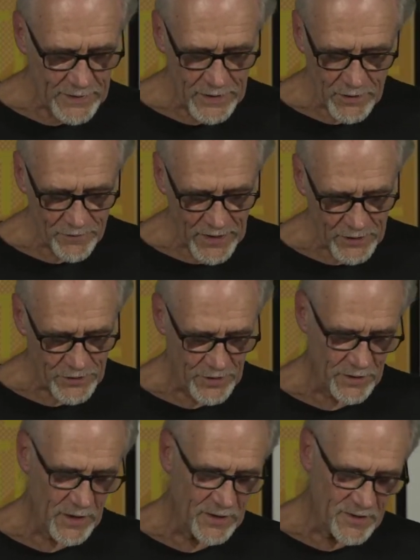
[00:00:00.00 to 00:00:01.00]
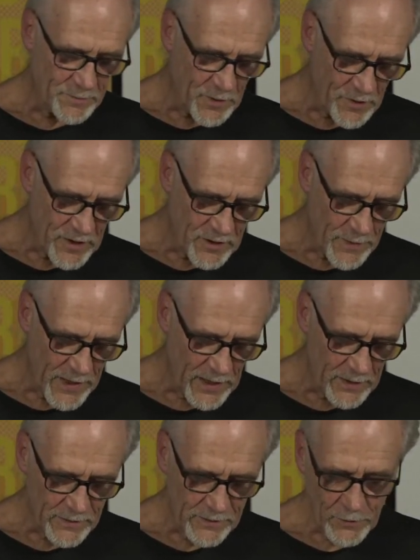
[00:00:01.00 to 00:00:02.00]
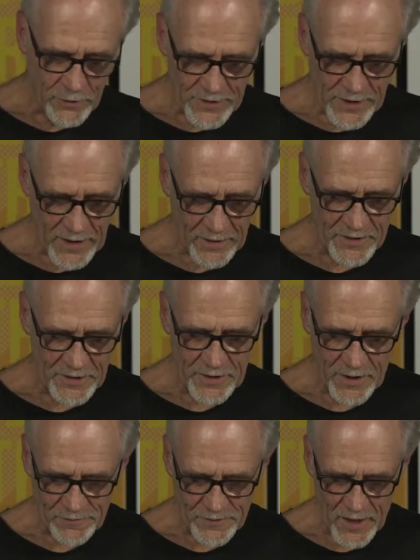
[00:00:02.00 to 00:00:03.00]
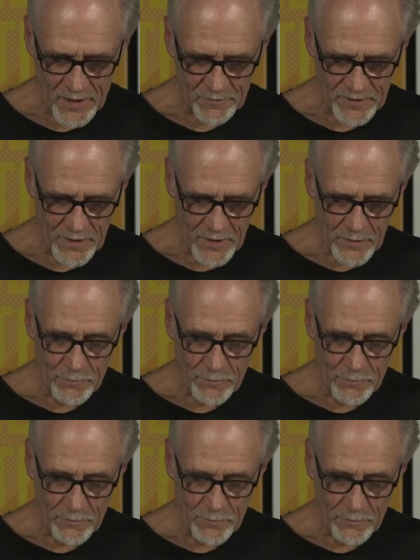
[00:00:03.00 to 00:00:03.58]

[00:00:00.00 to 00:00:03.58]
innovation and spirited debate, good times and tough times.